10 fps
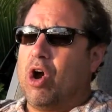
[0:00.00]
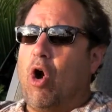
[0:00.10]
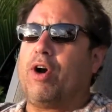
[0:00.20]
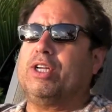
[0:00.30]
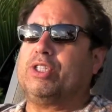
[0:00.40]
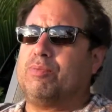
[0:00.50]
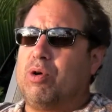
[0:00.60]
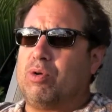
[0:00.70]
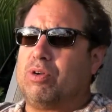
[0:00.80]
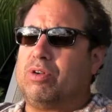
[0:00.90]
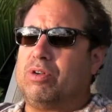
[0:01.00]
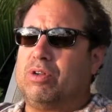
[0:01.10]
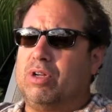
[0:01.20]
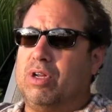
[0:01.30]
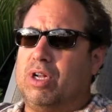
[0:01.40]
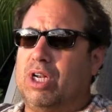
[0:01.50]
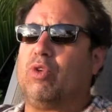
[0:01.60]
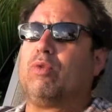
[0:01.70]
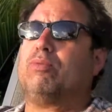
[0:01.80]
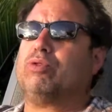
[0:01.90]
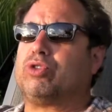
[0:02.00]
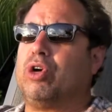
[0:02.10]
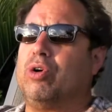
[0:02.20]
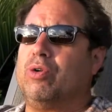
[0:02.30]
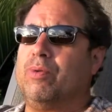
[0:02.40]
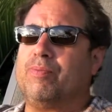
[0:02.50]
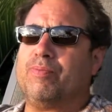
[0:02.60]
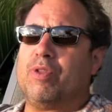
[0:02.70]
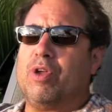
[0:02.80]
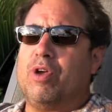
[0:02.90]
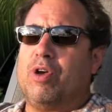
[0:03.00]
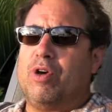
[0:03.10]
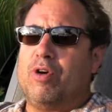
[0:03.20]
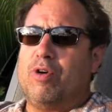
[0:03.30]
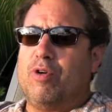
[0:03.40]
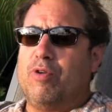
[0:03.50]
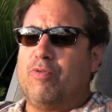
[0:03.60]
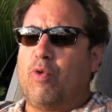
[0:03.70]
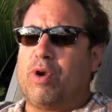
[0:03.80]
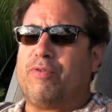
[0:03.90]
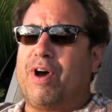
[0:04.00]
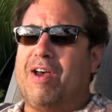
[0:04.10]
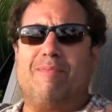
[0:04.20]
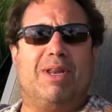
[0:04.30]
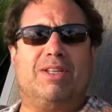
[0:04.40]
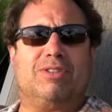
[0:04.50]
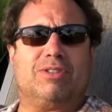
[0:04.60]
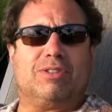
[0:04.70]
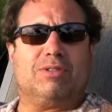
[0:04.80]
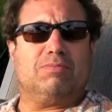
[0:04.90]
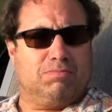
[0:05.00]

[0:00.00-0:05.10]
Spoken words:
hearty smoke, little Robusto, 45 minutes,